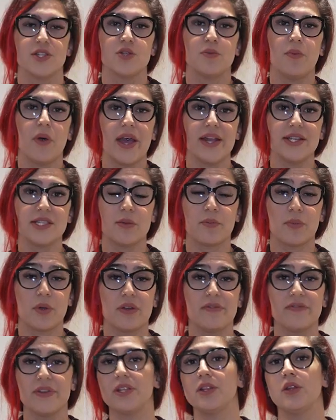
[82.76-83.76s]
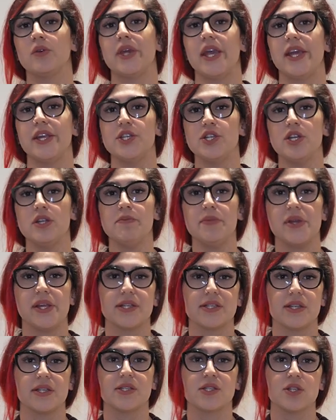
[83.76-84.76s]
Dubai is a perfect location
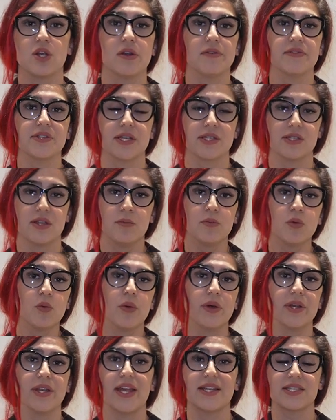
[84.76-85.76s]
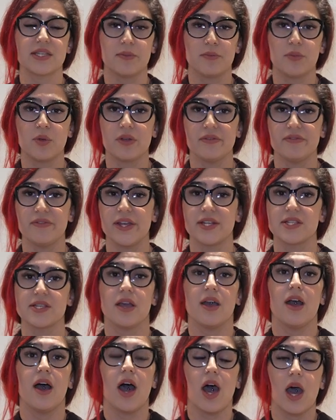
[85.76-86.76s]
because it serves as number one as a
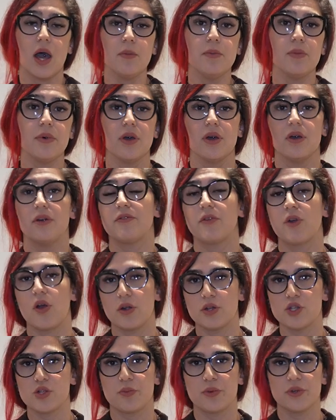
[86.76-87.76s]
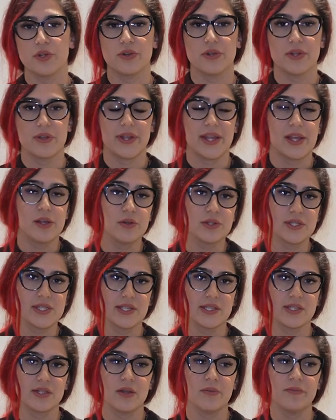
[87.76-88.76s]
perfect hub for entrepreneurial
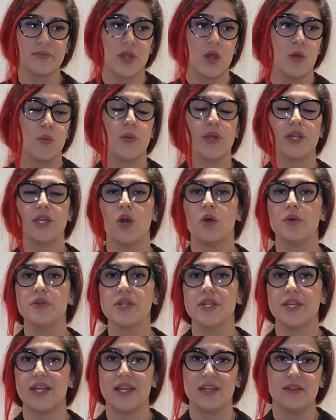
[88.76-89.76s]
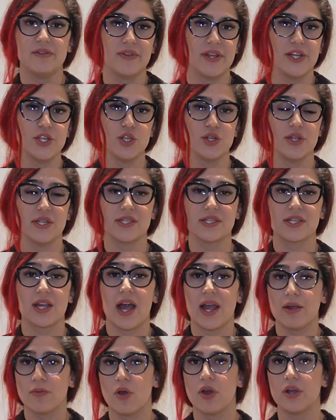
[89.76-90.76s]
ecosystem. We know that innovation is
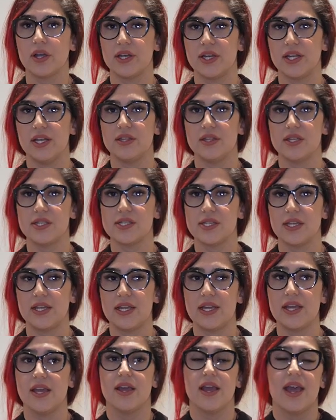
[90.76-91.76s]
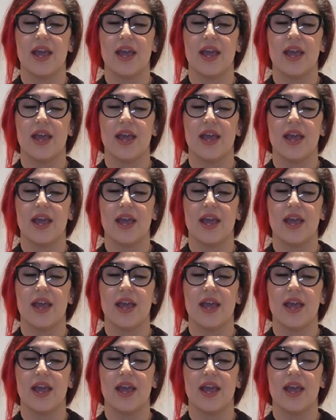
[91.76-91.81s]
skyrocketing in this city,